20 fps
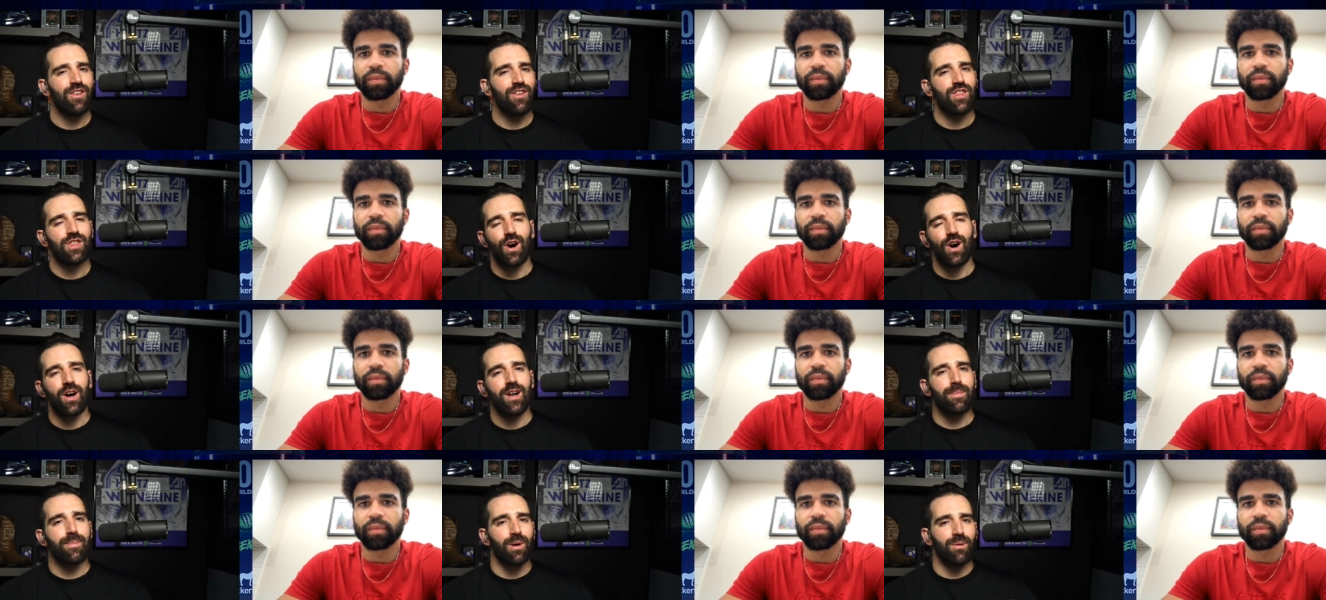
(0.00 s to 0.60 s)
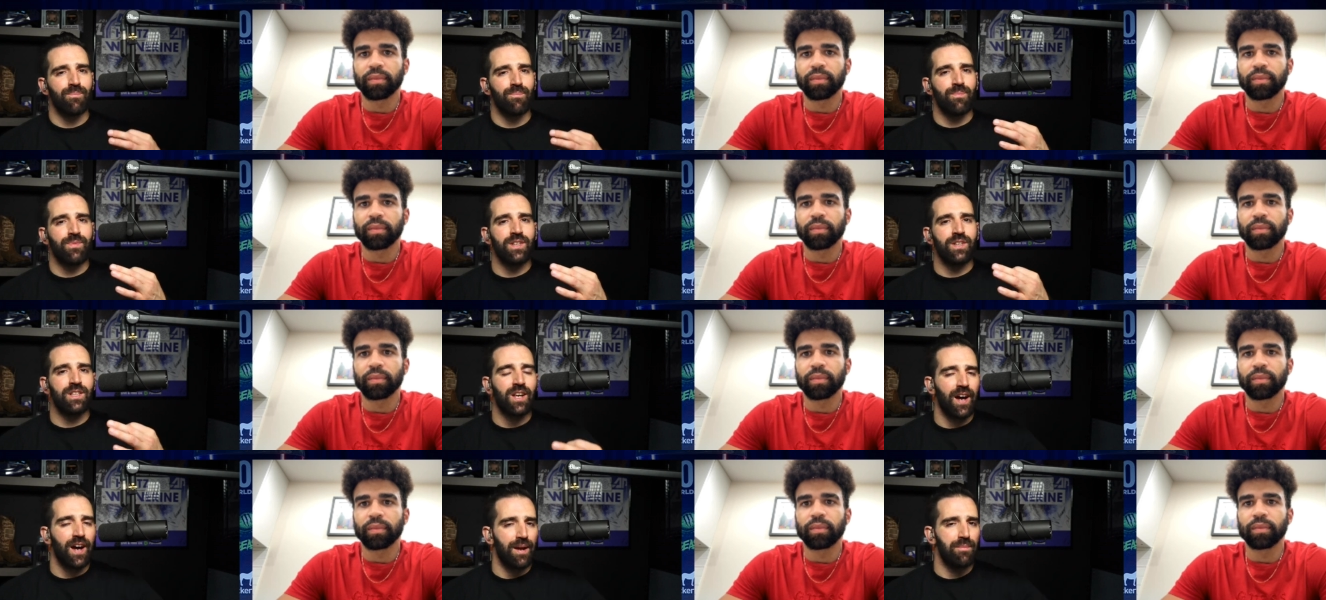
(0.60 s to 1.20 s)
Speaker 1: you thought about the
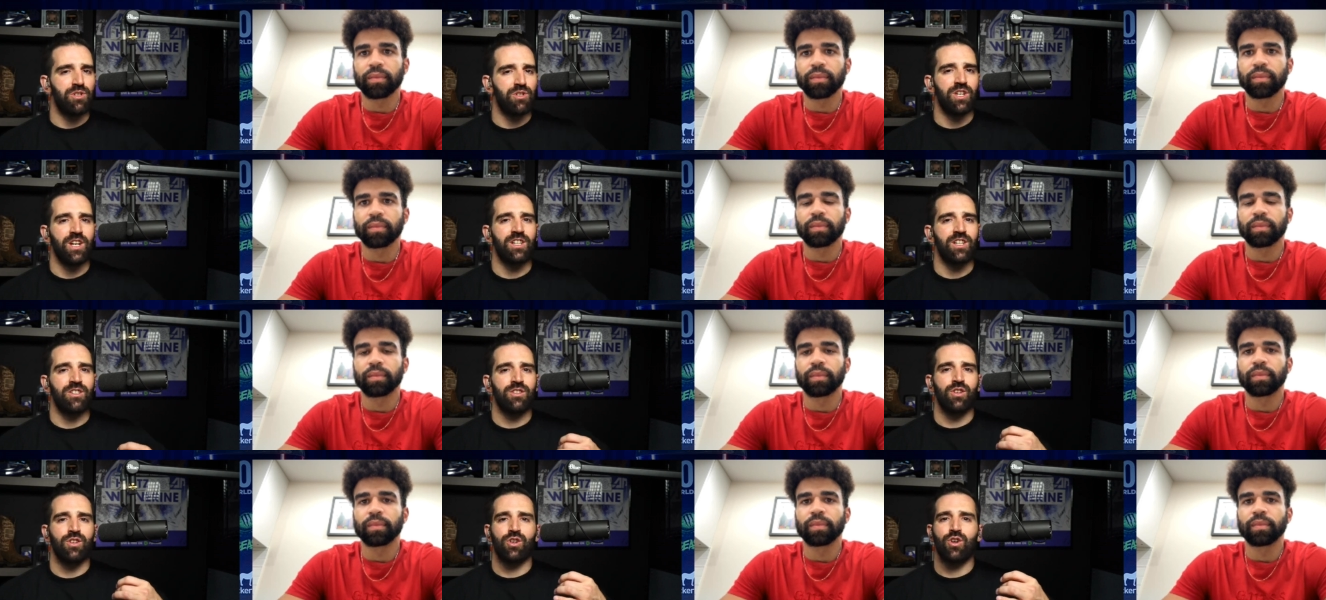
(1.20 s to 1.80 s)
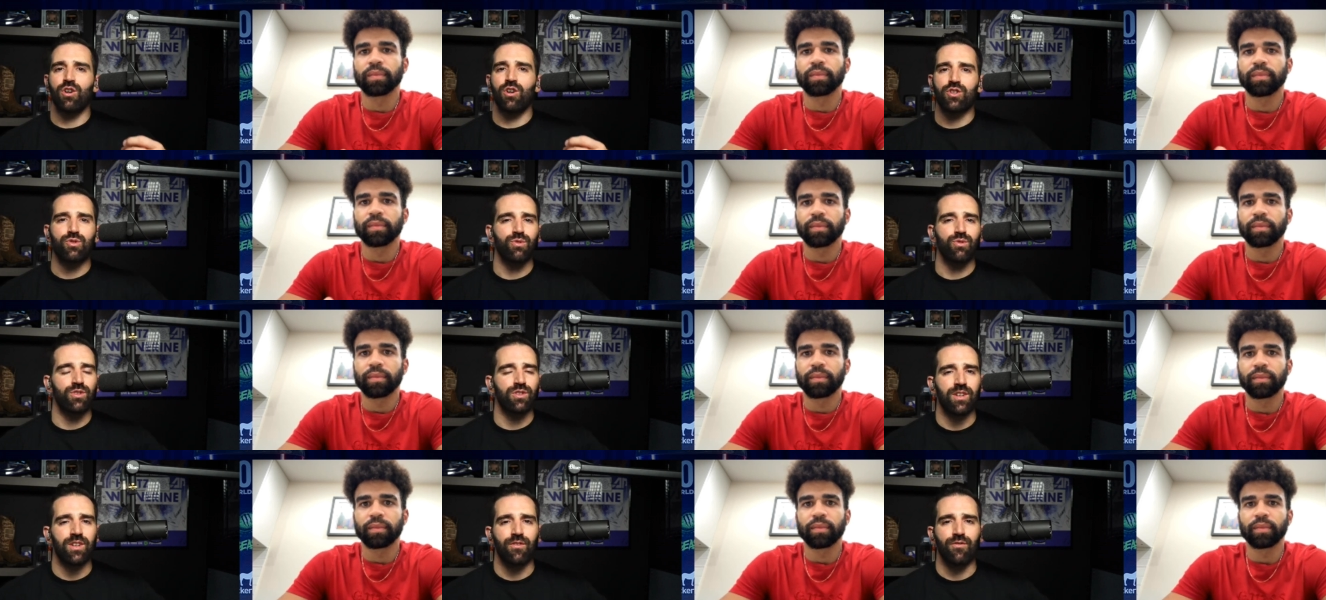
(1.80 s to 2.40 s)
time change, the
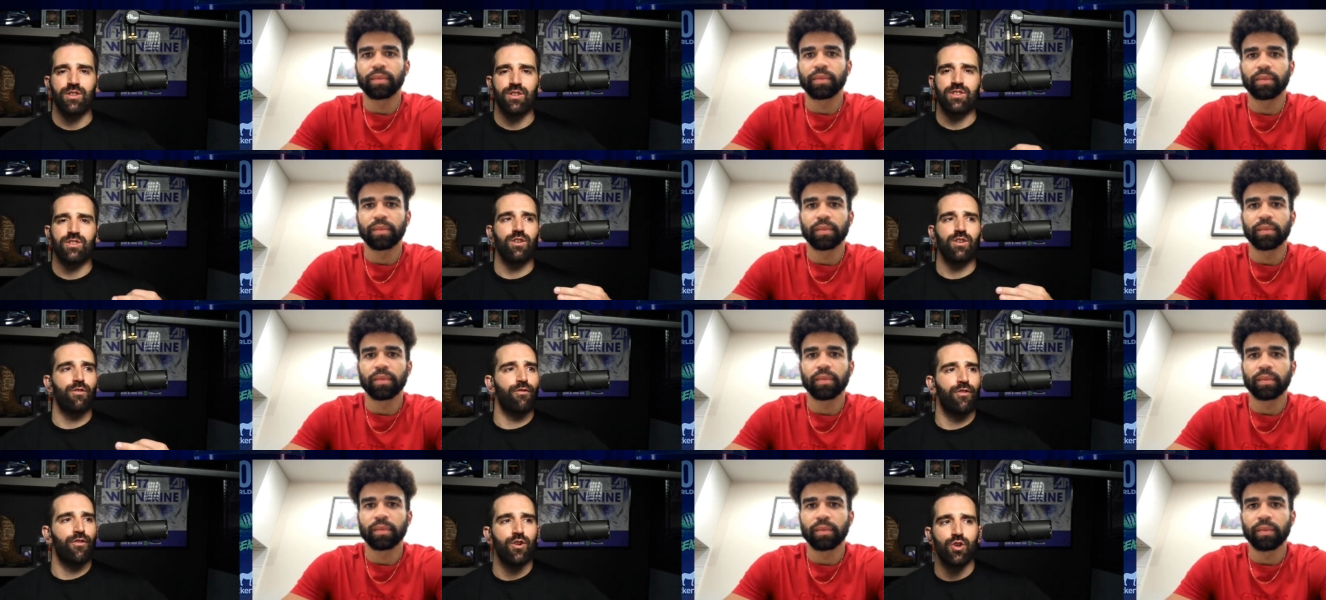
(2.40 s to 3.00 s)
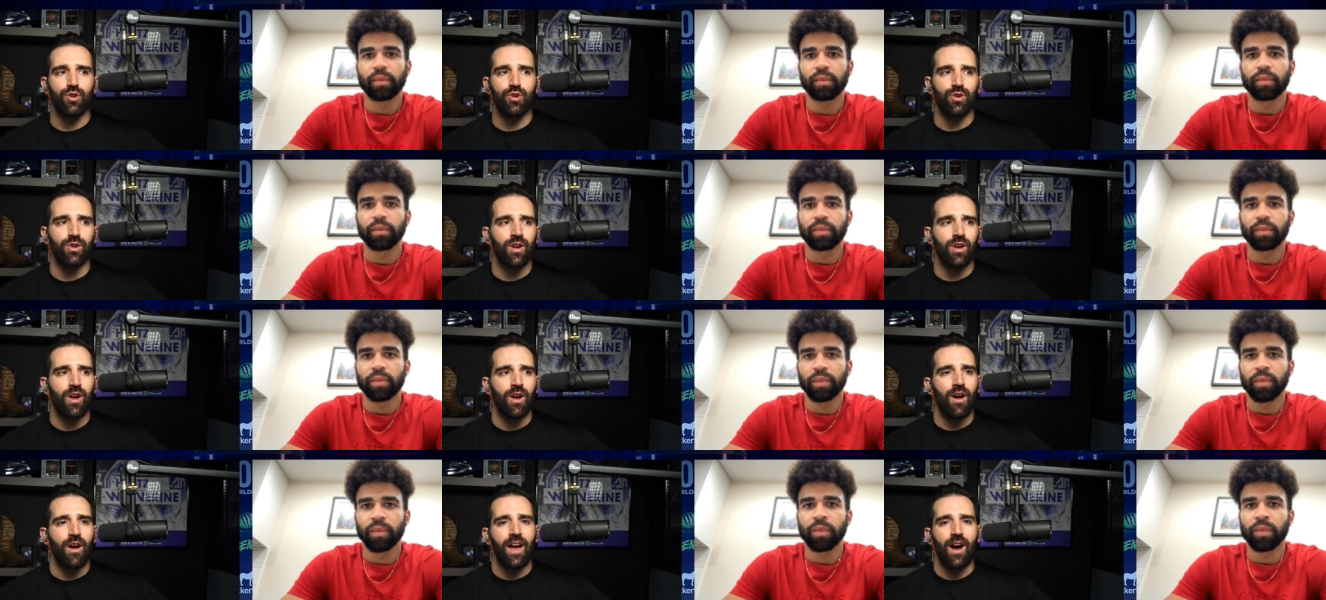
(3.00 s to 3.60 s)
cultural difference, the food,
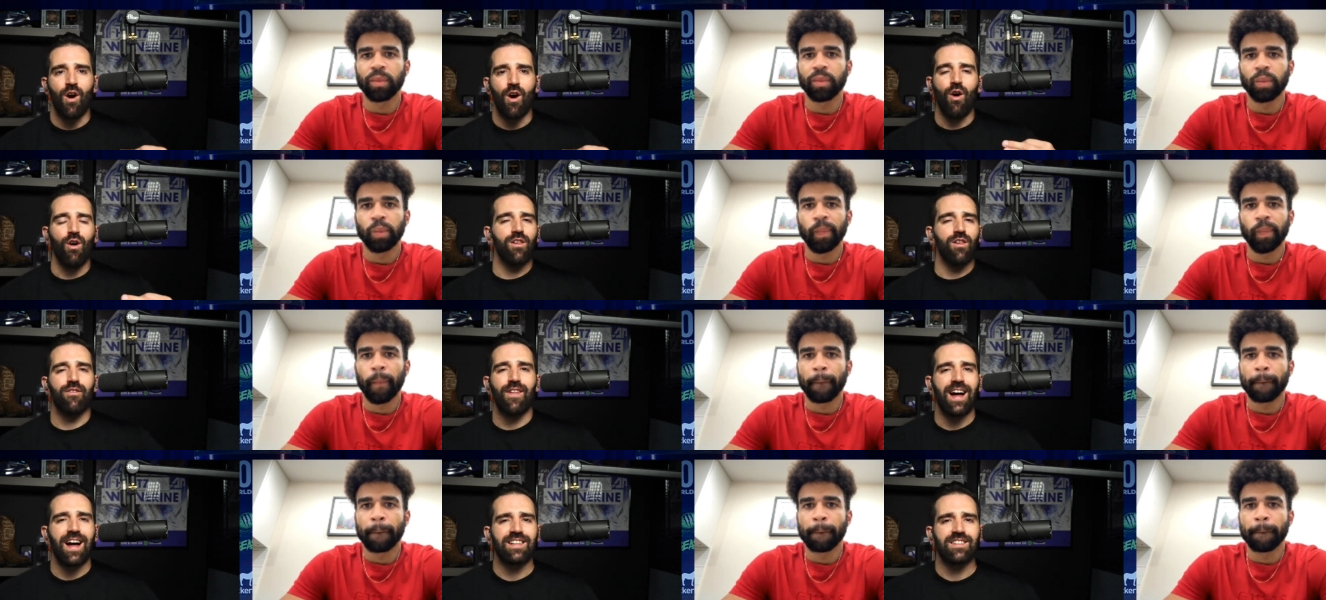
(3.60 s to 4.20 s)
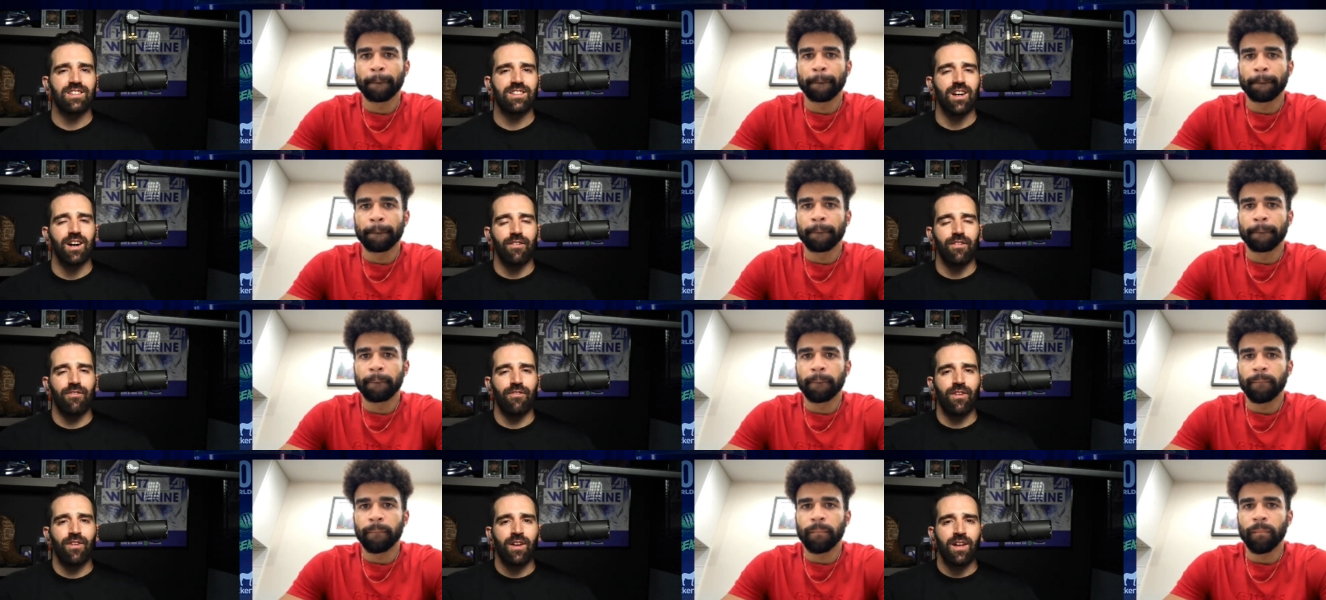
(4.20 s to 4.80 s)
all of that
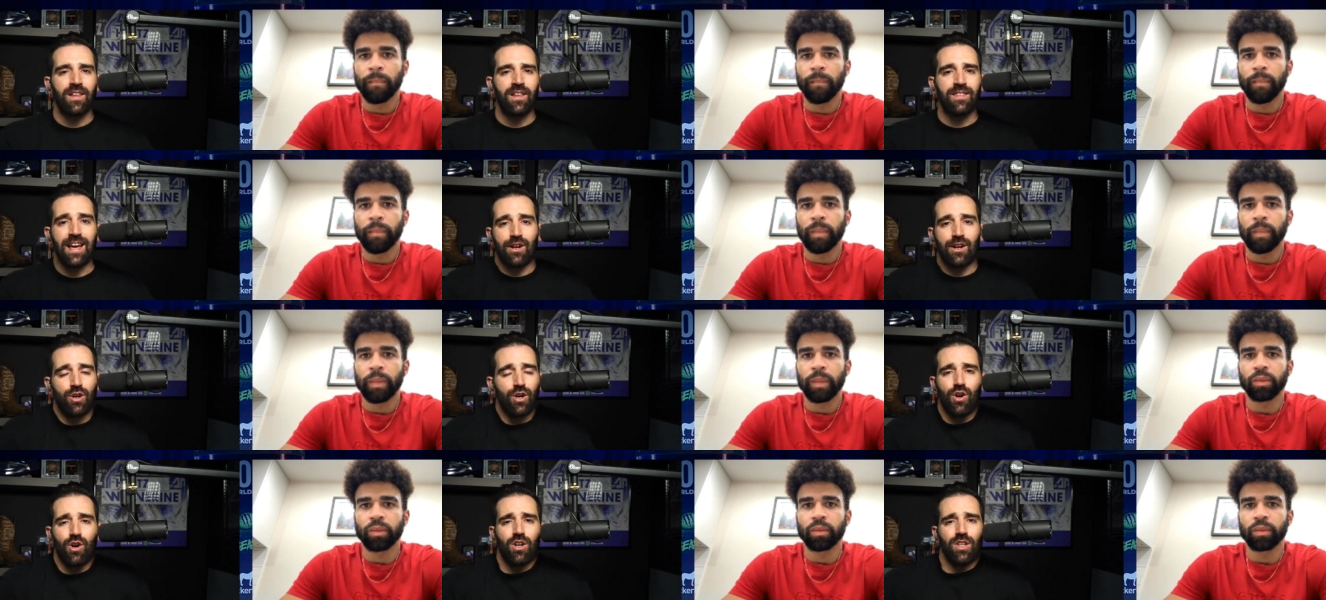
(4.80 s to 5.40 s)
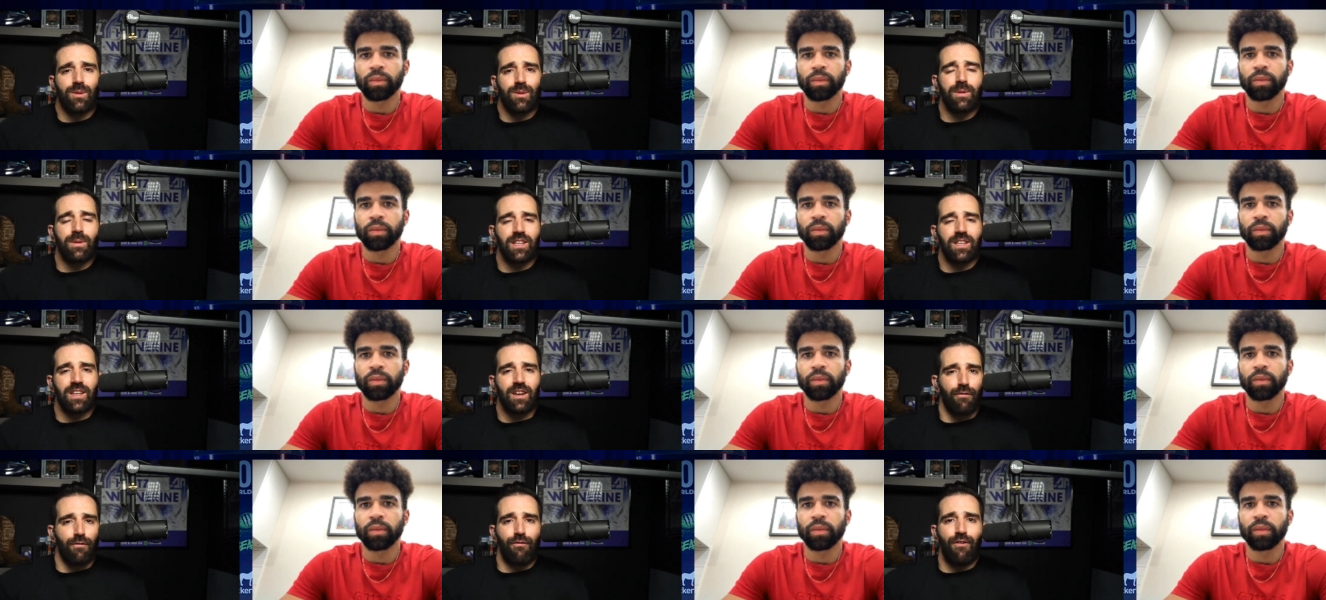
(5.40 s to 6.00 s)
stuff that could
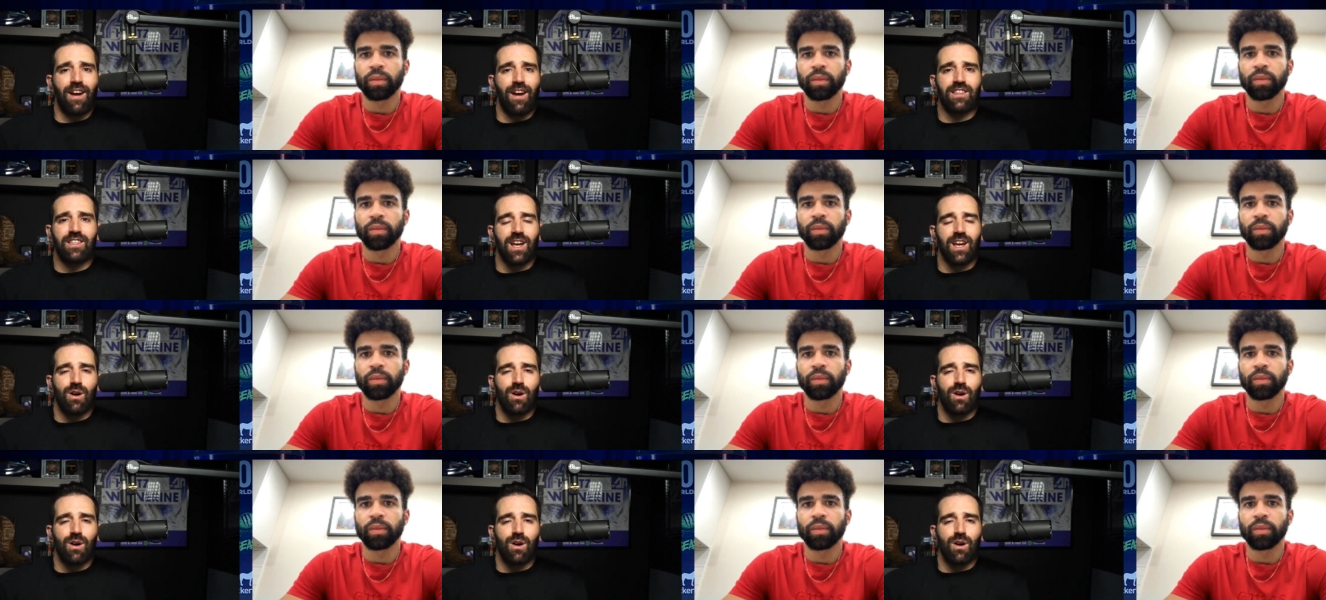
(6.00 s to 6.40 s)
ultimately affect the